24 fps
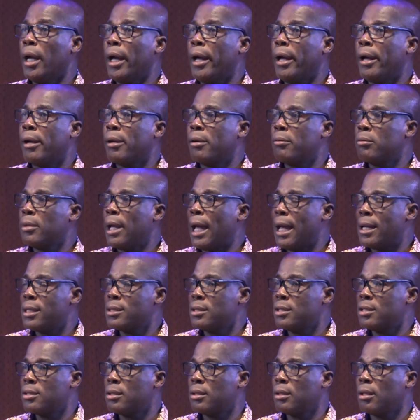
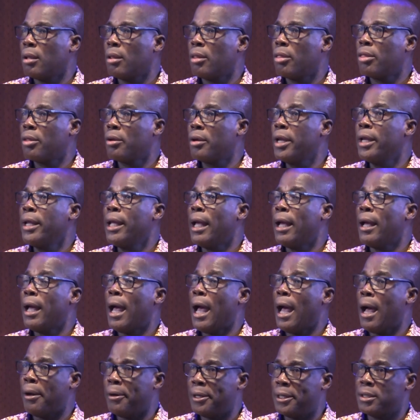has
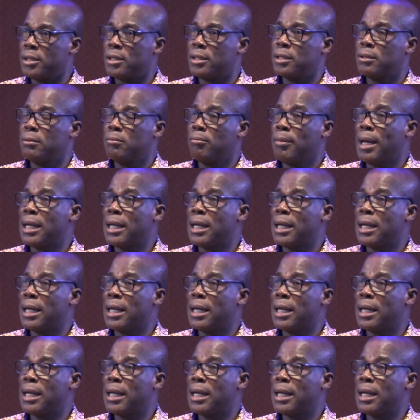3 hours,